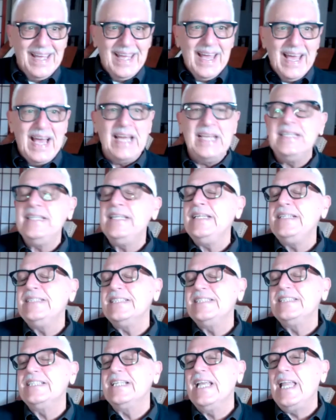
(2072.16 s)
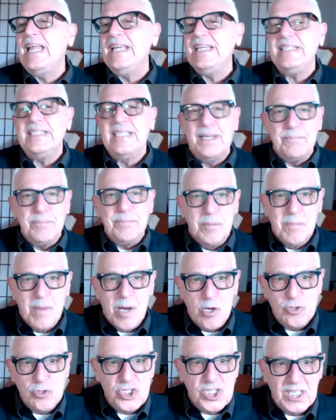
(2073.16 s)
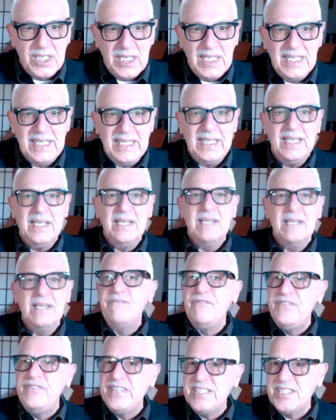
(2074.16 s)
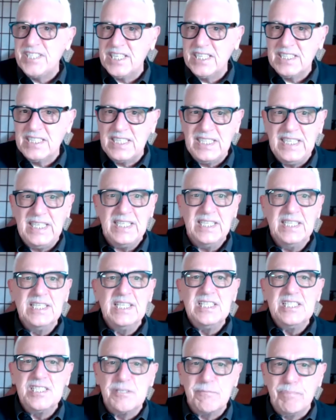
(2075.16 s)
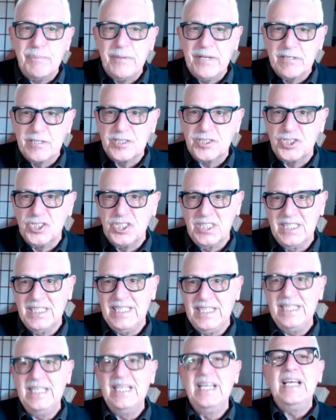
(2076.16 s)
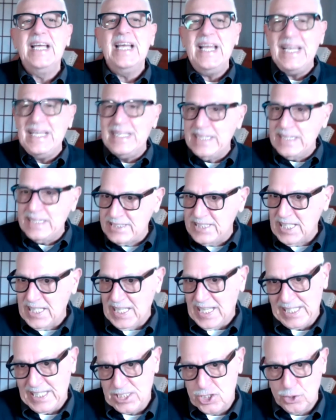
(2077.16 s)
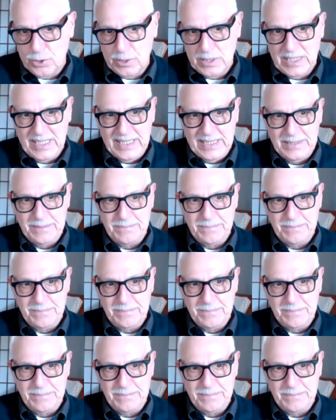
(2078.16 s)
I needed to lighten up emotionally, physically, spiritually, and intellectually.